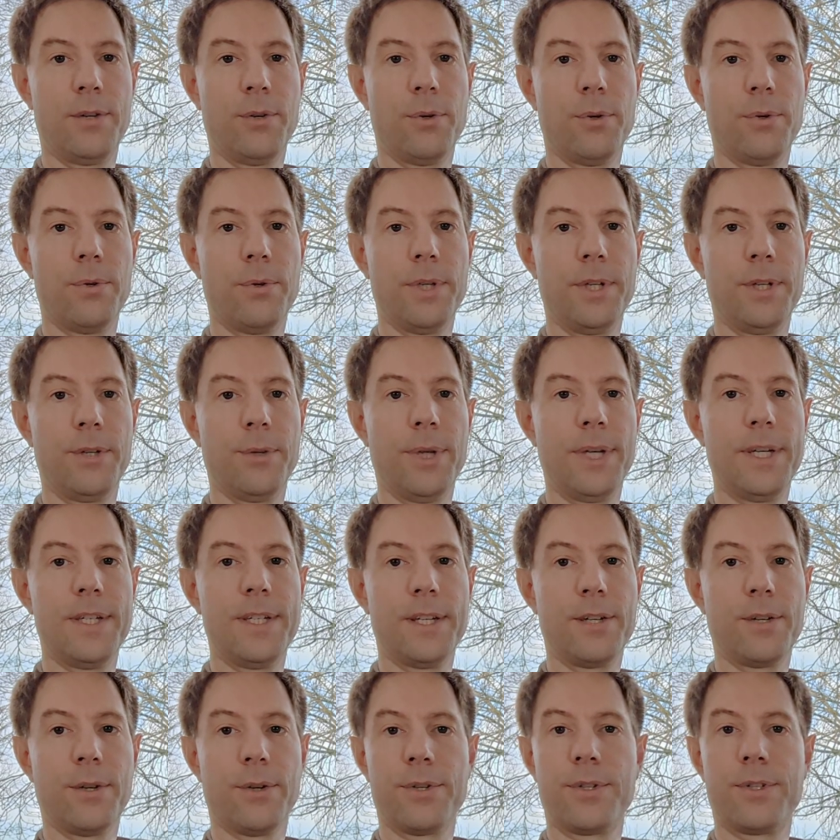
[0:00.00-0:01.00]
your
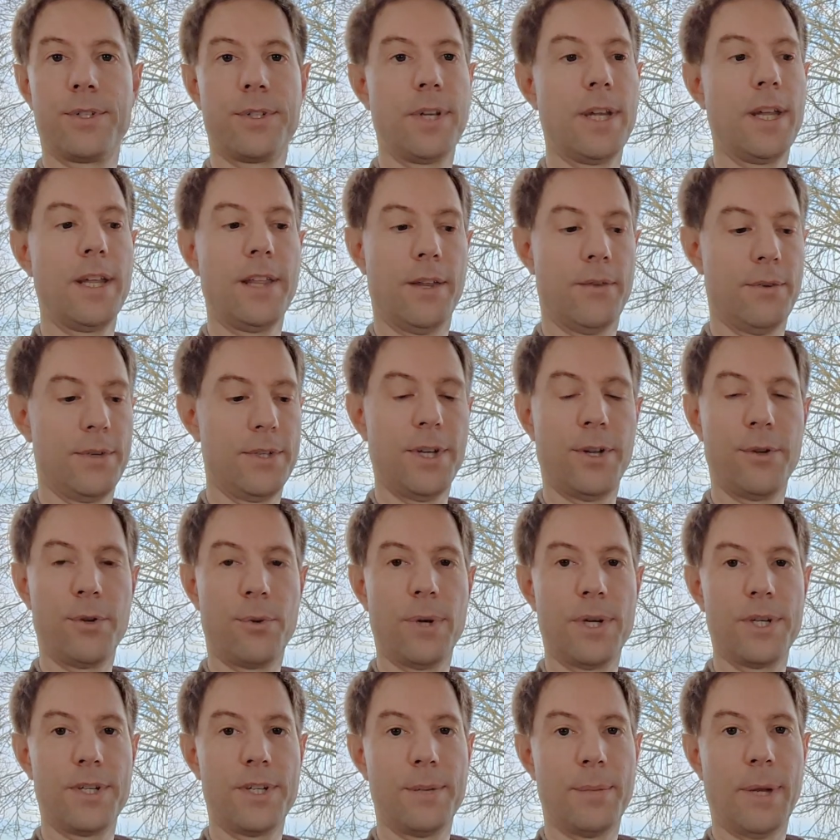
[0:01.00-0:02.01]
heating costs. There is no
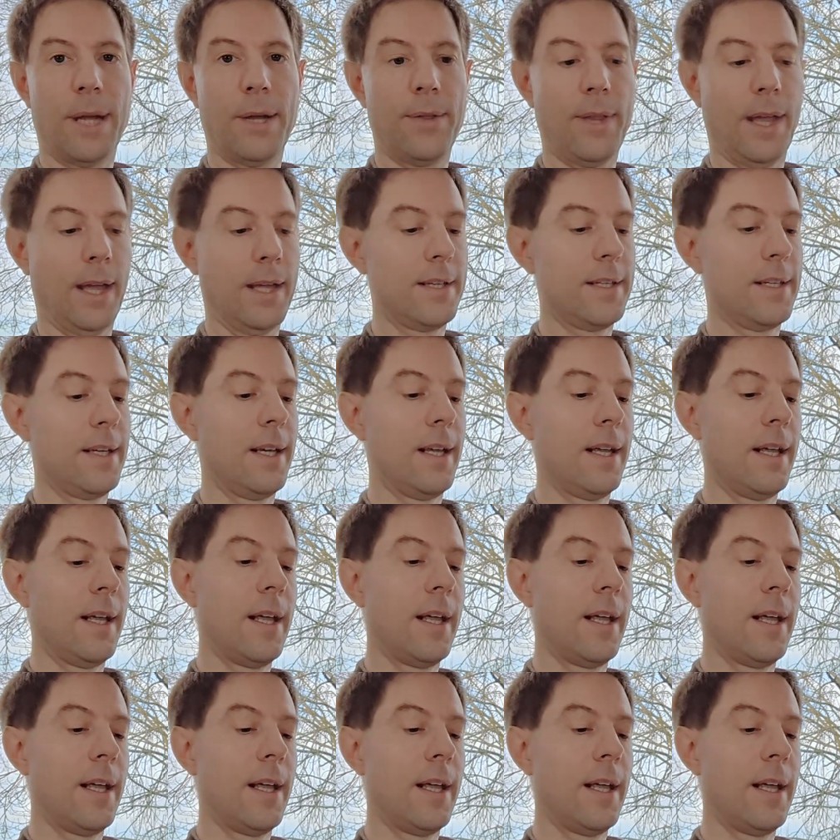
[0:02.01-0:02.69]
question about that.